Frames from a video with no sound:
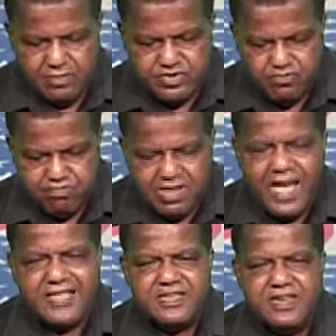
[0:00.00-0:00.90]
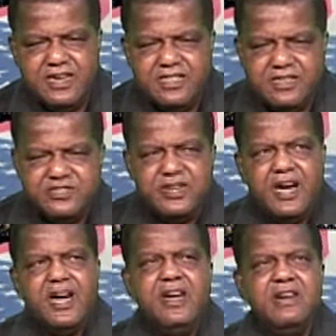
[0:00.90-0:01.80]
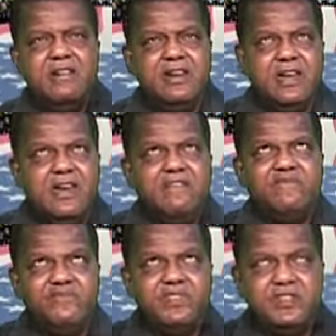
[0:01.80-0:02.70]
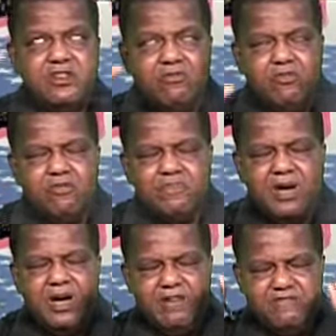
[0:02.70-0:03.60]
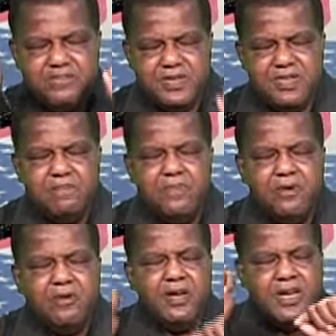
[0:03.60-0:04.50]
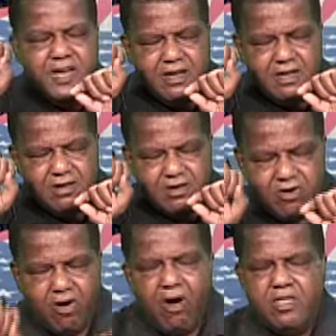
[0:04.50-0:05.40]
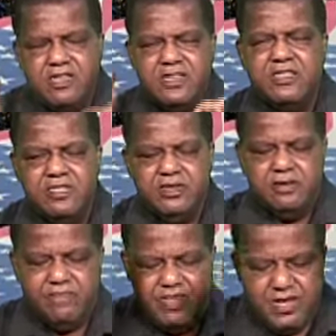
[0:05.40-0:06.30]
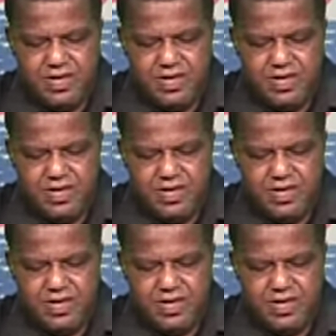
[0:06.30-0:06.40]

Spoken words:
to blot an entire ethnic group of people, calling them